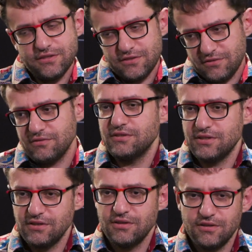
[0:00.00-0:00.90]
So,
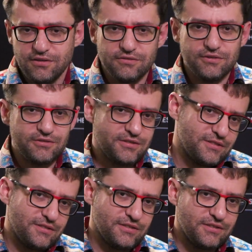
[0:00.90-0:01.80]
of
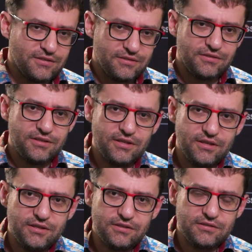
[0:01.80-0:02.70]
course,
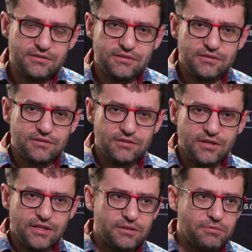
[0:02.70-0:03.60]
he is
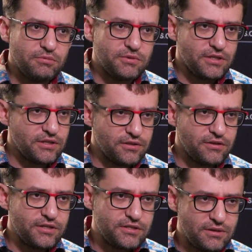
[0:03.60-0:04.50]
at the moment in
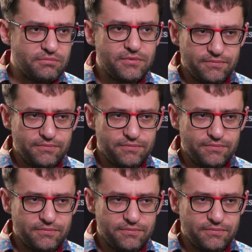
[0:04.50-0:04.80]
great shape.